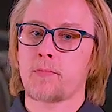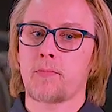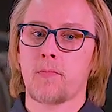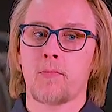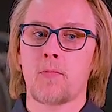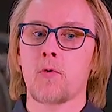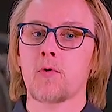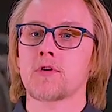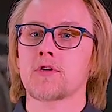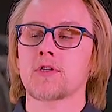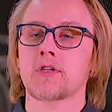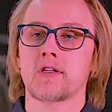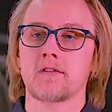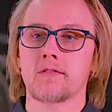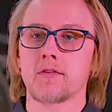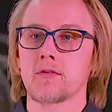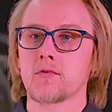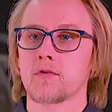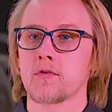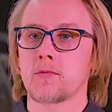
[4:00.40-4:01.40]
portion
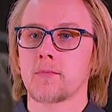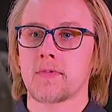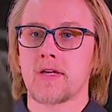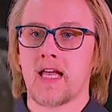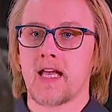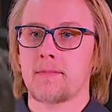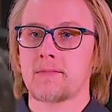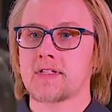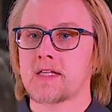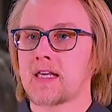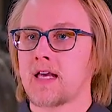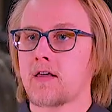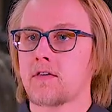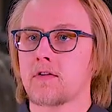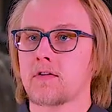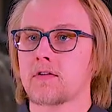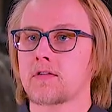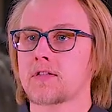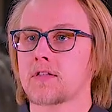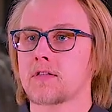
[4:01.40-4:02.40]
of the group came
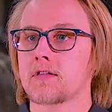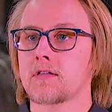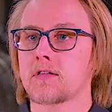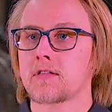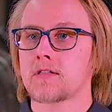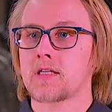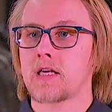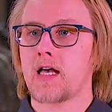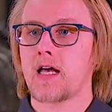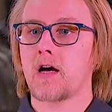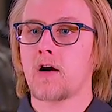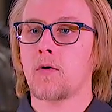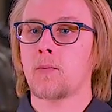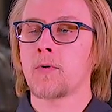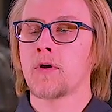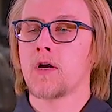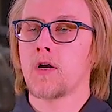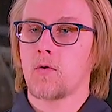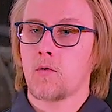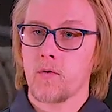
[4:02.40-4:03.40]
together to
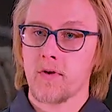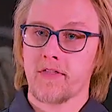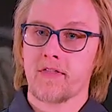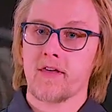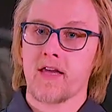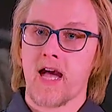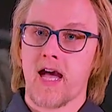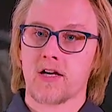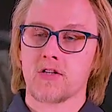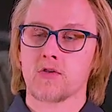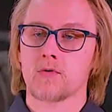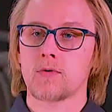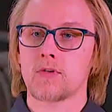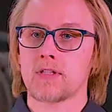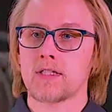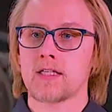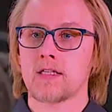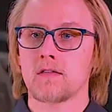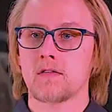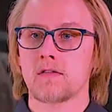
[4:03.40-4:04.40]
help with the
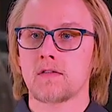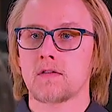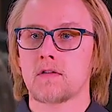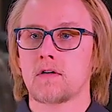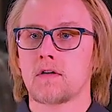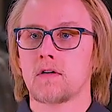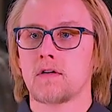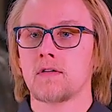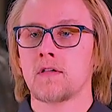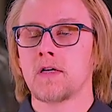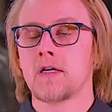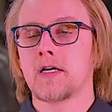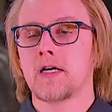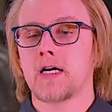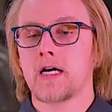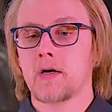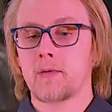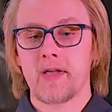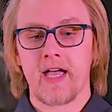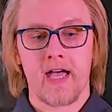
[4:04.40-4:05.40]
actual install.
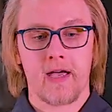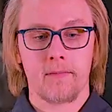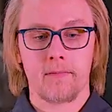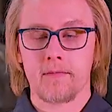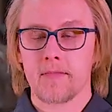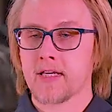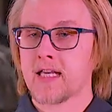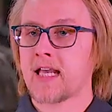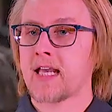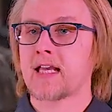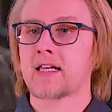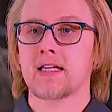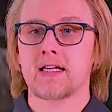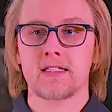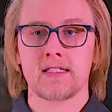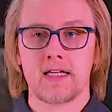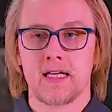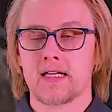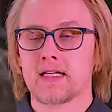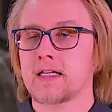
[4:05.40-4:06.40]
We had
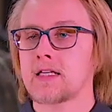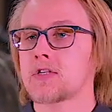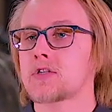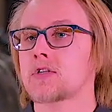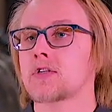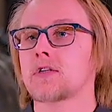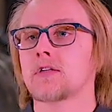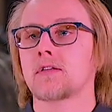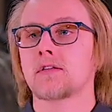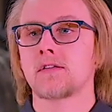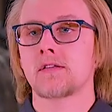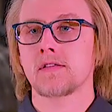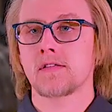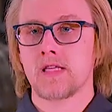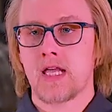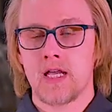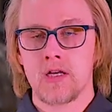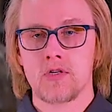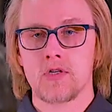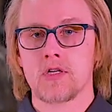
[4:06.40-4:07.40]
mechanics,
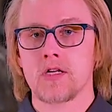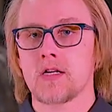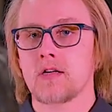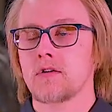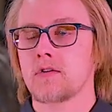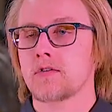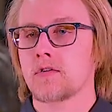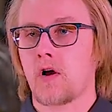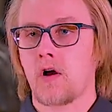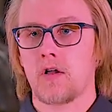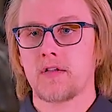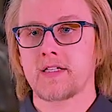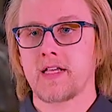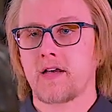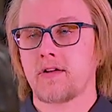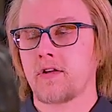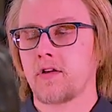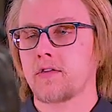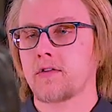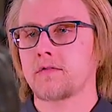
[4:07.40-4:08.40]
technicians, engineers all
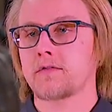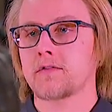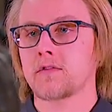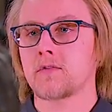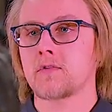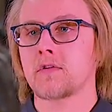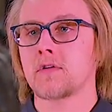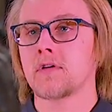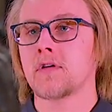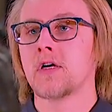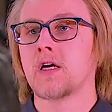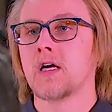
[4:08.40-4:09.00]
down on the floor,